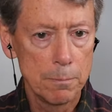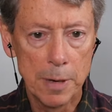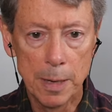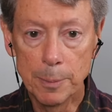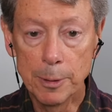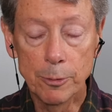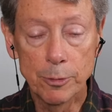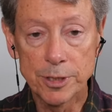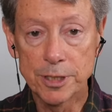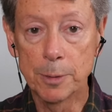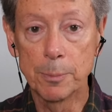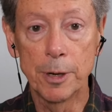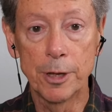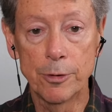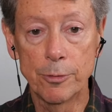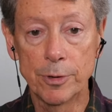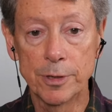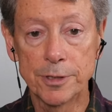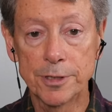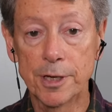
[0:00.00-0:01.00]
Maybe with some
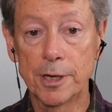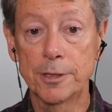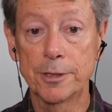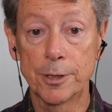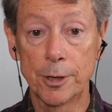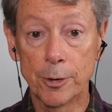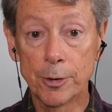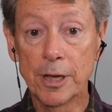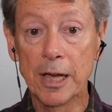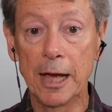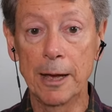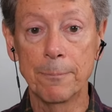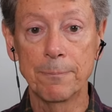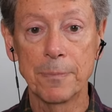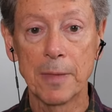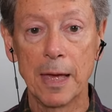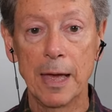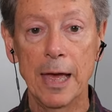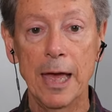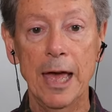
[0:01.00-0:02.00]
other insights. Okay.
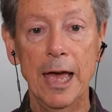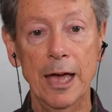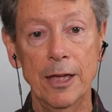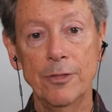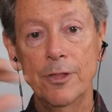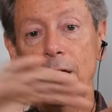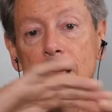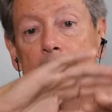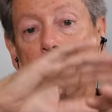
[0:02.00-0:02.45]
And